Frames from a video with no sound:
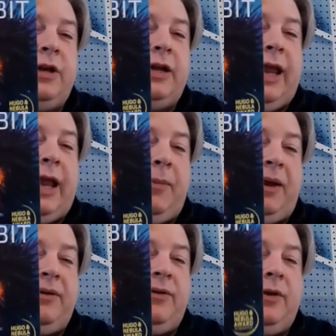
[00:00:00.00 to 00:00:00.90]

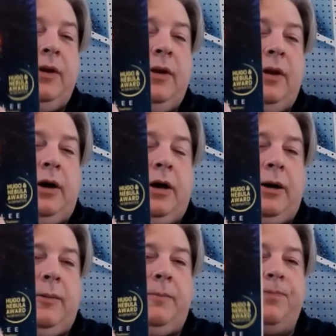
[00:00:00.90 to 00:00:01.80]
Gambit.
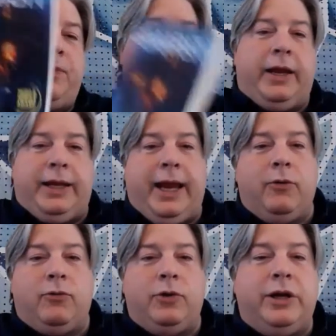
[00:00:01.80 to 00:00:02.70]
I can't
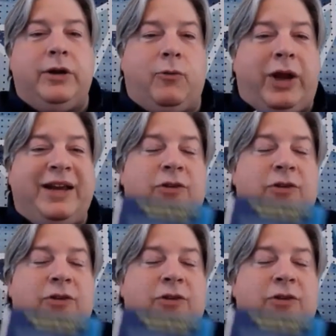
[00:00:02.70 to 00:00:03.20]
wait